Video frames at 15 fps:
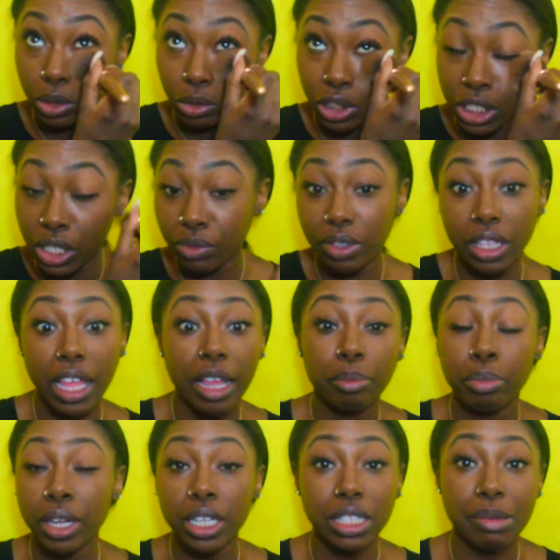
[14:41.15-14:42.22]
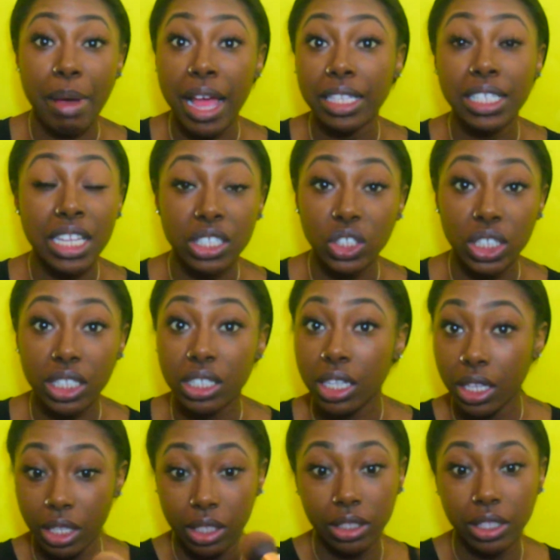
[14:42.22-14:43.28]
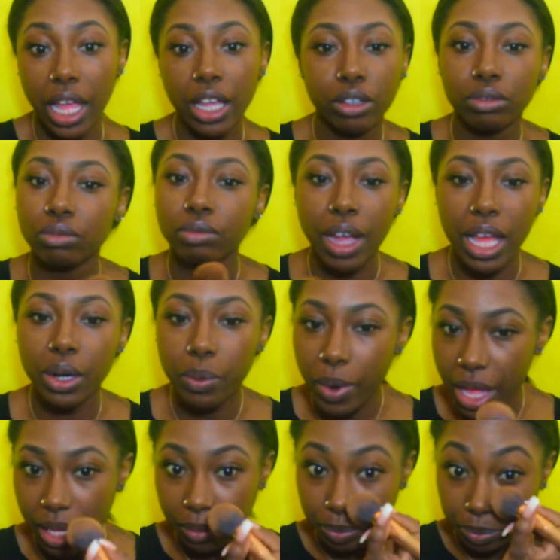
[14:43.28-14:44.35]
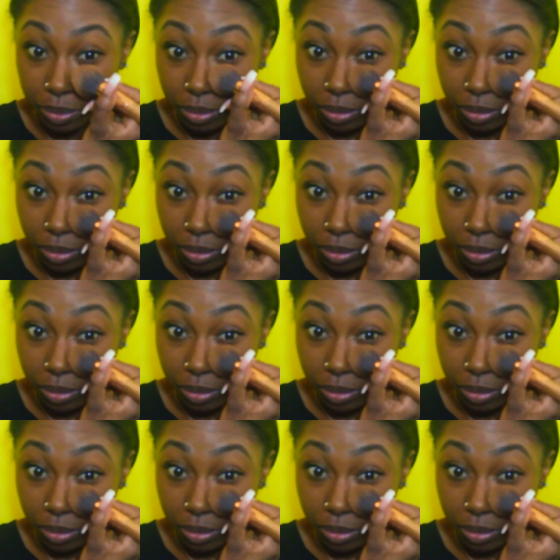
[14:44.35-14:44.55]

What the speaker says: So she didn't really like bring it to my attention like right away.